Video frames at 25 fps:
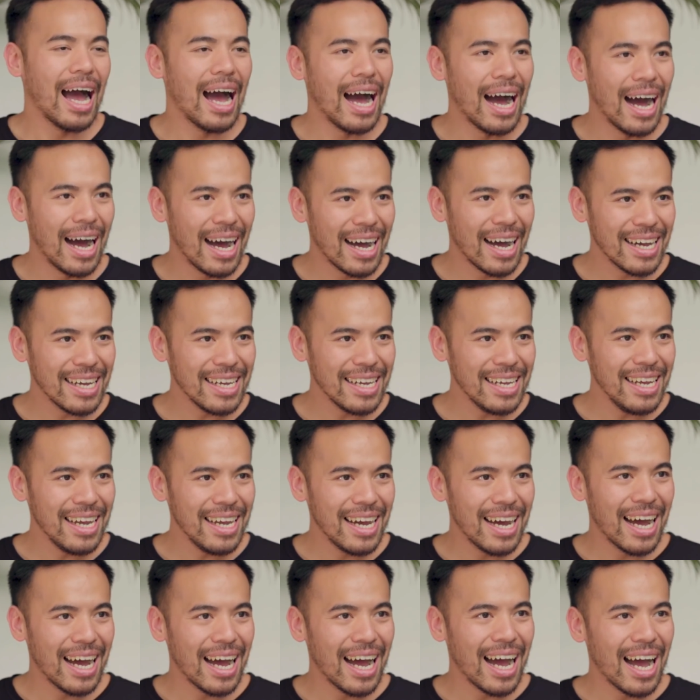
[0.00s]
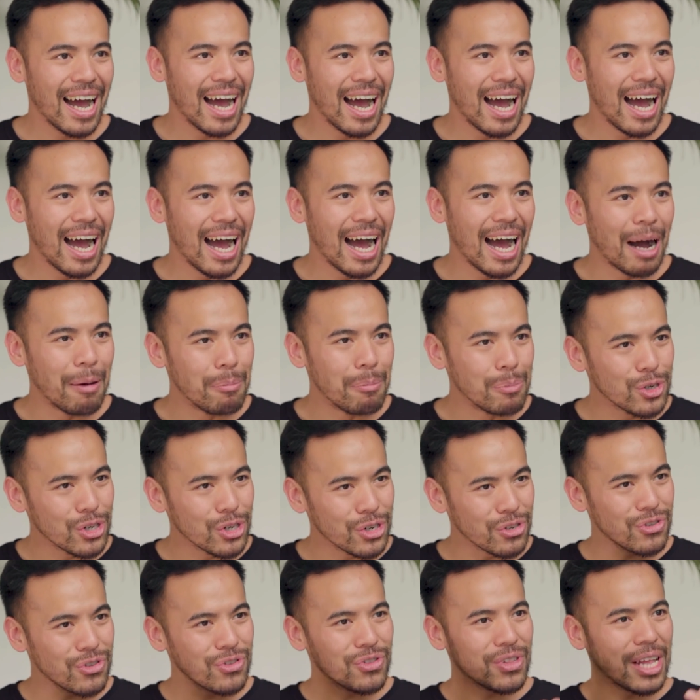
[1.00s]
I I'm
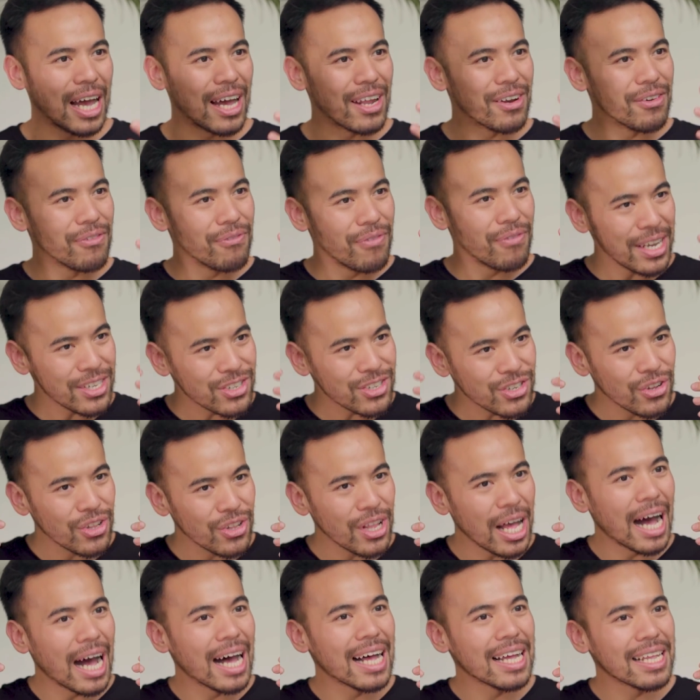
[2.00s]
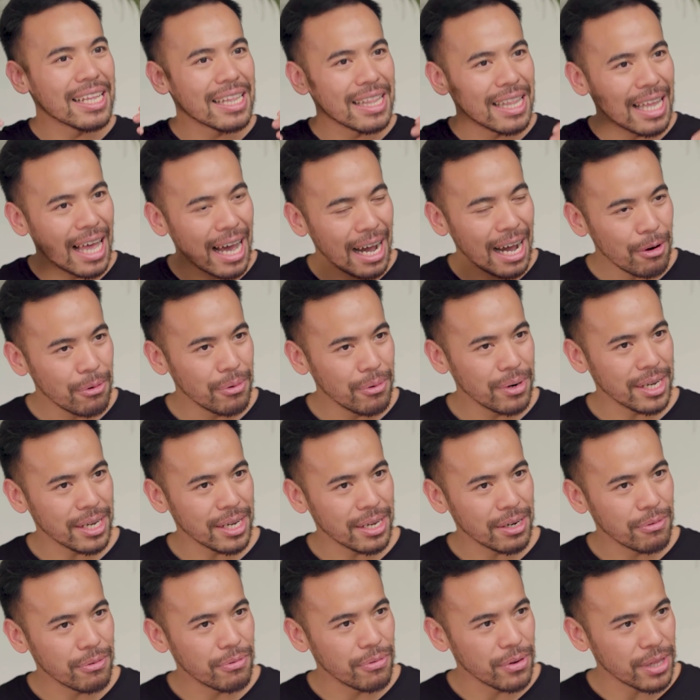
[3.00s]
just that vessel
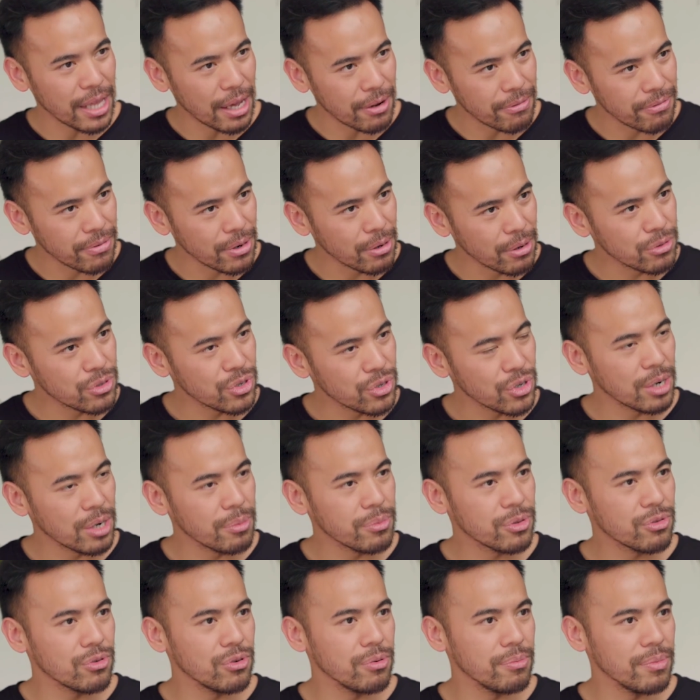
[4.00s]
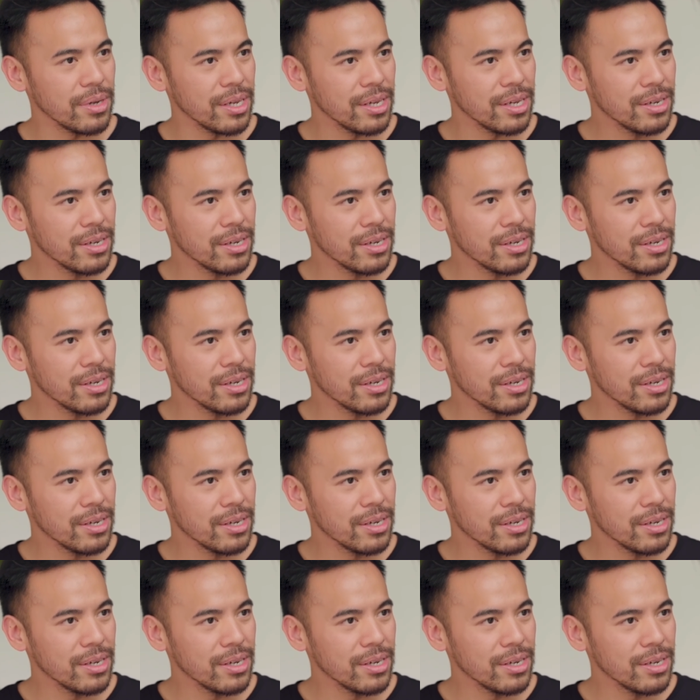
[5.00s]
allowing for that flow to come through me.